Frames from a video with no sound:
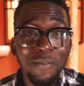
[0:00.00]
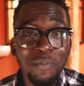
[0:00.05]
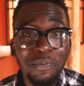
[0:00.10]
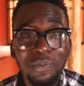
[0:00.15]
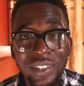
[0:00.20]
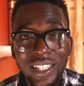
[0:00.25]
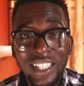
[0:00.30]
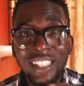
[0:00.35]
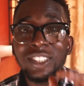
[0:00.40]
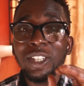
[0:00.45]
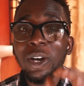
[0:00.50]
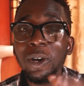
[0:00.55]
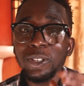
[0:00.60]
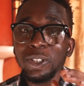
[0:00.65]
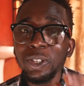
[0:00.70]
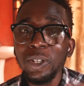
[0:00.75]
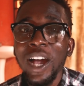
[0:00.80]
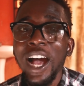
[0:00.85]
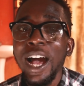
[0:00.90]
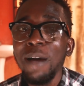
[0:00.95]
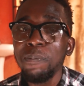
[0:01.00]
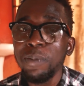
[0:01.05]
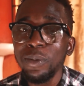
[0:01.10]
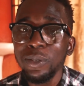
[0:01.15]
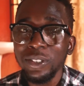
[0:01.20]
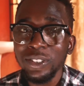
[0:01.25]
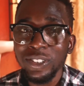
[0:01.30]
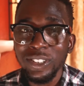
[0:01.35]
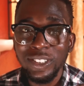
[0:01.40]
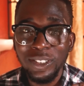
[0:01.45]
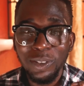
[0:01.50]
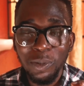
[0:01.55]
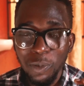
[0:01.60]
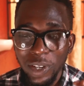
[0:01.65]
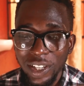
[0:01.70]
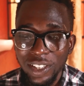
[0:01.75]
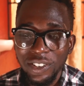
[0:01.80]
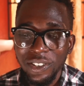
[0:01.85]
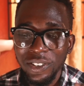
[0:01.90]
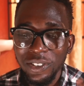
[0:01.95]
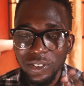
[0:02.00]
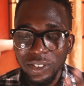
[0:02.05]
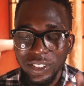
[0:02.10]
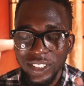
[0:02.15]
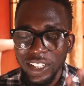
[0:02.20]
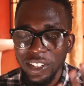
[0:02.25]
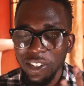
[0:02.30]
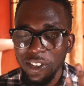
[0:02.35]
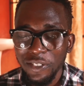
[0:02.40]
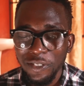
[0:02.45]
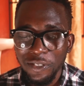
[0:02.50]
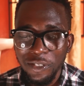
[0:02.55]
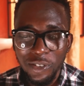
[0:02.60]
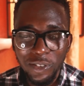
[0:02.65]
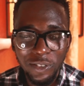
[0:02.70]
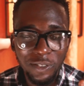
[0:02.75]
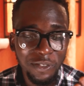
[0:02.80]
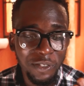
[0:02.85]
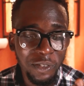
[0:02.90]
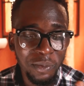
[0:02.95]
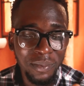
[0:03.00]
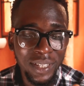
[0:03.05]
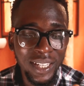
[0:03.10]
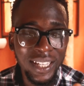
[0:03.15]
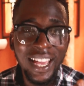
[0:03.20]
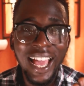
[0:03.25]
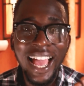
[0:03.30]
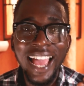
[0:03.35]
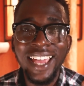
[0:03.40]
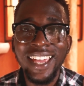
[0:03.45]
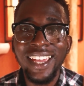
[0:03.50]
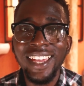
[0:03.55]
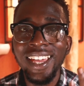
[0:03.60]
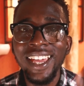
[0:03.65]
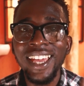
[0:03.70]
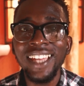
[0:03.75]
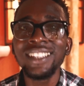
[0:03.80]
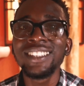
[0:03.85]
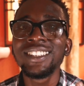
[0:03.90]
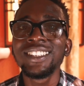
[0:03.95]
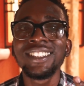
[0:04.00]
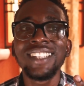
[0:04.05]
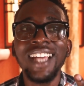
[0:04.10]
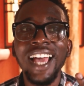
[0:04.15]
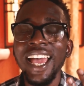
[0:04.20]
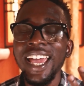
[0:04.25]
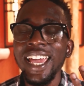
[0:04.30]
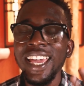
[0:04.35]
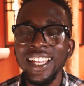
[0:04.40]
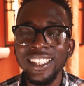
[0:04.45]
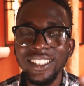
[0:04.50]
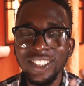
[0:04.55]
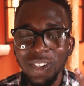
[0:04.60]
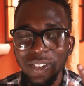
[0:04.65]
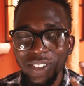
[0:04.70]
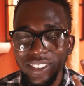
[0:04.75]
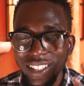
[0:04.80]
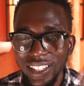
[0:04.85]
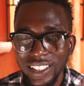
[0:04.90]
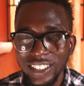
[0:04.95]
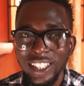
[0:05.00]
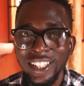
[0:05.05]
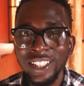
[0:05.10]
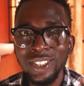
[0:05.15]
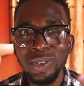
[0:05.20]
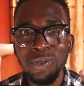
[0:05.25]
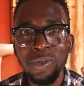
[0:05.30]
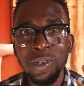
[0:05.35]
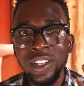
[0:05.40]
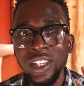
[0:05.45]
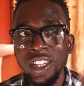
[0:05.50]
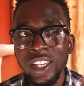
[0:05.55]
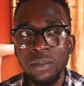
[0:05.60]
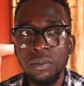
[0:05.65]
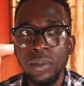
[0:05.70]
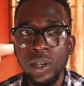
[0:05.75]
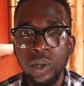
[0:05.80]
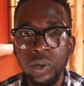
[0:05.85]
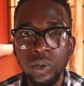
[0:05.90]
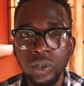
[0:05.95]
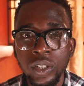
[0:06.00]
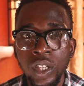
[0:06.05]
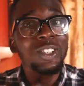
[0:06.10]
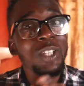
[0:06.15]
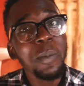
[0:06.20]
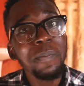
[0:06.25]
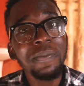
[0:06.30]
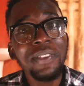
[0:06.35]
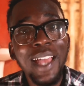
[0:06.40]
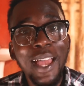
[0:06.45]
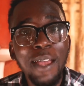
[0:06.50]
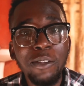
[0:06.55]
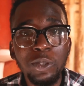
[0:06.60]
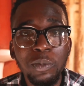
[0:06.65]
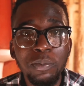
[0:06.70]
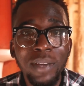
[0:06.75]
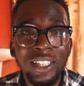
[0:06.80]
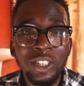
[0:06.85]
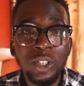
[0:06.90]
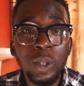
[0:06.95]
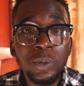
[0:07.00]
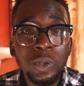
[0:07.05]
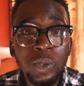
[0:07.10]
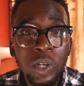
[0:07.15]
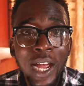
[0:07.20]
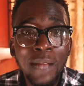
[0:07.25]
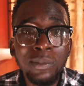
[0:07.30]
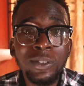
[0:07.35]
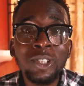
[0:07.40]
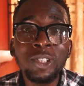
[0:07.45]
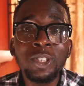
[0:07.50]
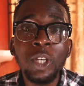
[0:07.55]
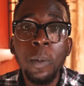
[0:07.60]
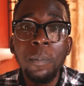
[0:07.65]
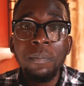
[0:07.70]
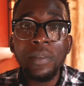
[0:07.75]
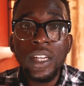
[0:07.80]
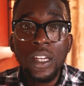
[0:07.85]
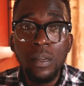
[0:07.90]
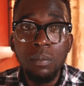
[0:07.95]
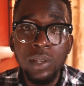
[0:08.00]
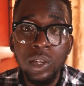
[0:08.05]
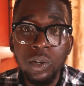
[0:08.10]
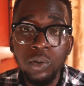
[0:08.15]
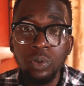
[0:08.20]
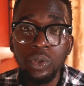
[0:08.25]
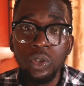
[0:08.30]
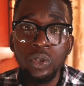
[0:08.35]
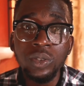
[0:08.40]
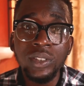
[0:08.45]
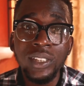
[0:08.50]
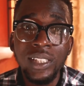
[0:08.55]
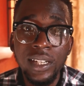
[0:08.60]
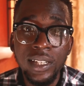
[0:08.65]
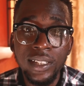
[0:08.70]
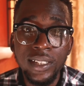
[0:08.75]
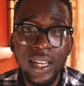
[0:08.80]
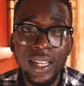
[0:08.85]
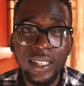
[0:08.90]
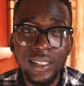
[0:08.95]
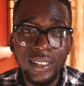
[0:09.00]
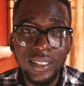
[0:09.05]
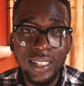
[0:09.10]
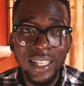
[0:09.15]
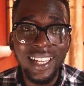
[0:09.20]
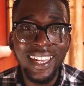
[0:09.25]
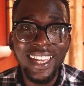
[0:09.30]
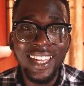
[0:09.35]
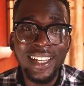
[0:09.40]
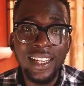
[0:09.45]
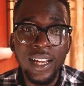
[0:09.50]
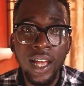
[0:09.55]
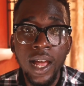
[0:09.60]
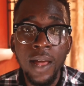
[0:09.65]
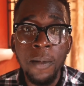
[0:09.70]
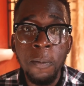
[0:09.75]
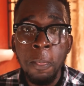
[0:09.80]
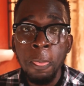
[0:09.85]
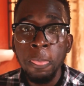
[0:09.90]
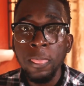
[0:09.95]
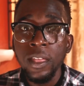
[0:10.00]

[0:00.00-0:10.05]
this also happens when you're using your phone. For me, I hate unnecessary emails. Sometimes you might subscribe to some email newsletters thinking that